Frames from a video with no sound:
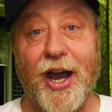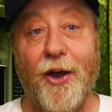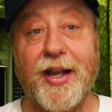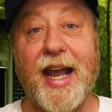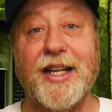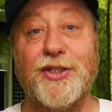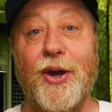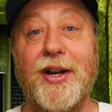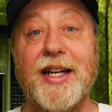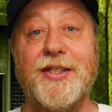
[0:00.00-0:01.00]
Okay,
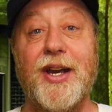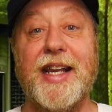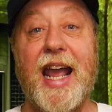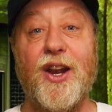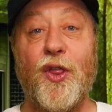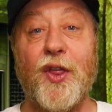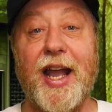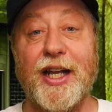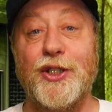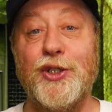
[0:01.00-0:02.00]
so I'd like to again
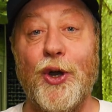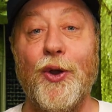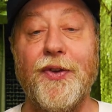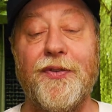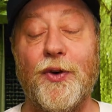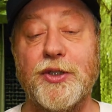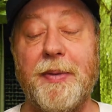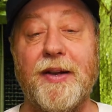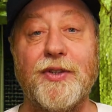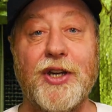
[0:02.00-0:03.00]
thank John for
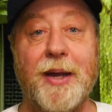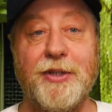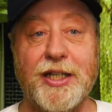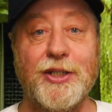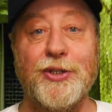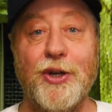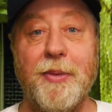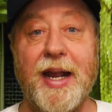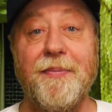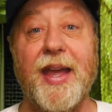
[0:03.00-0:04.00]
spending the time chatting to
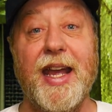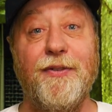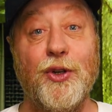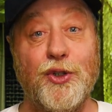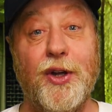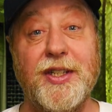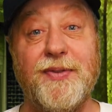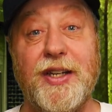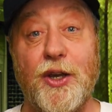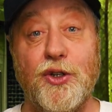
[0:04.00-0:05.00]
me. If you enjoyed this
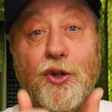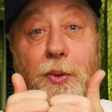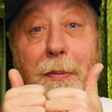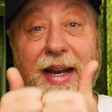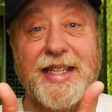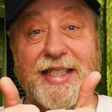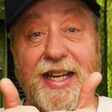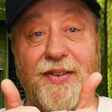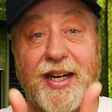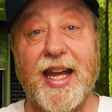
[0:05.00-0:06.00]
video, do please
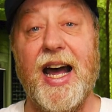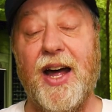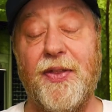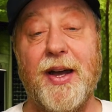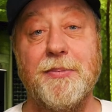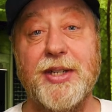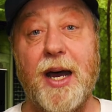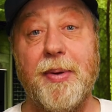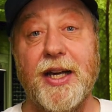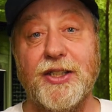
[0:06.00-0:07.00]
give it a thumbs
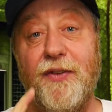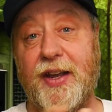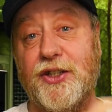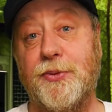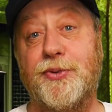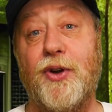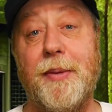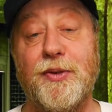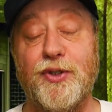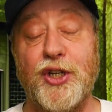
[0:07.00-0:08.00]
up. Don't forget to
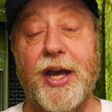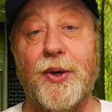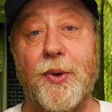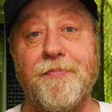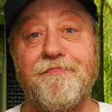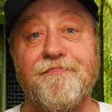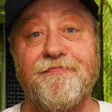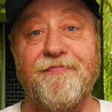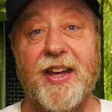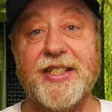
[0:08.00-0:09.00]
subscribe to the channel.
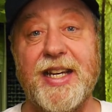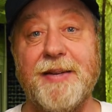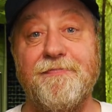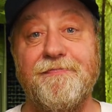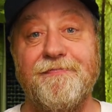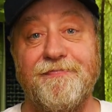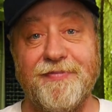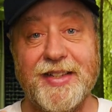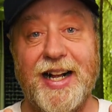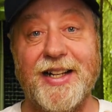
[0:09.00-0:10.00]
That's it.
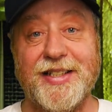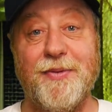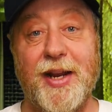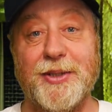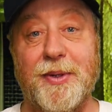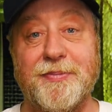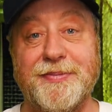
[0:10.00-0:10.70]
I'll see you in the next one.